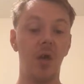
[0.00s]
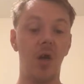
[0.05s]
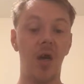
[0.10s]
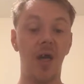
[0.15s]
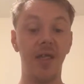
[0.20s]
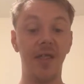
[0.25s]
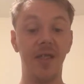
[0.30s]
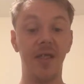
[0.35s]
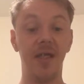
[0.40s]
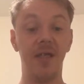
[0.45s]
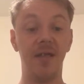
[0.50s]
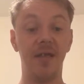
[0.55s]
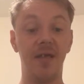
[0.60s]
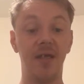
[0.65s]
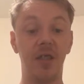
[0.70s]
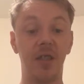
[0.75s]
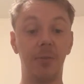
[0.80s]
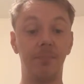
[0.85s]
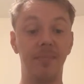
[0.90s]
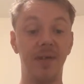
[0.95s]
I didn't
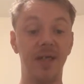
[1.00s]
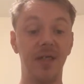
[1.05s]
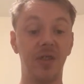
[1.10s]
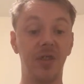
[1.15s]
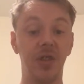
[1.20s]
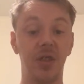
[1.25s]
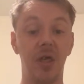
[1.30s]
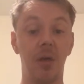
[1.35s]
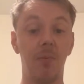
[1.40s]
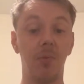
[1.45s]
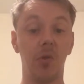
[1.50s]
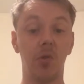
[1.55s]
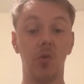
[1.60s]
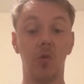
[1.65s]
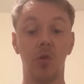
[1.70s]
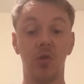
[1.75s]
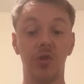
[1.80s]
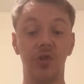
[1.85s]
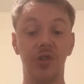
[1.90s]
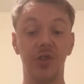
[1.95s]
expect to come
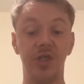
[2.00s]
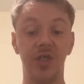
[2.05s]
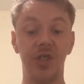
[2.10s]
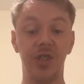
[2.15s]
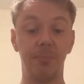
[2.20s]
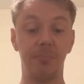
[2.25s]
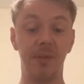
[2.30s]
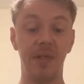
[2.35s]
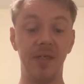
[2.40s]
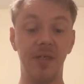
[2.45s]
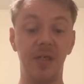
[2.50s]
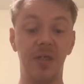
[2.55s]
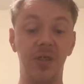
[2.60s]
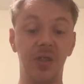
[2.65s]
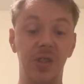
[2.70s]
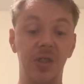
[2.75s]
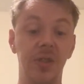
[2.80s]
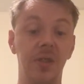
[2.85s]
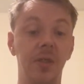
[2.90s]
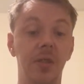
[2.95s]
across this piece.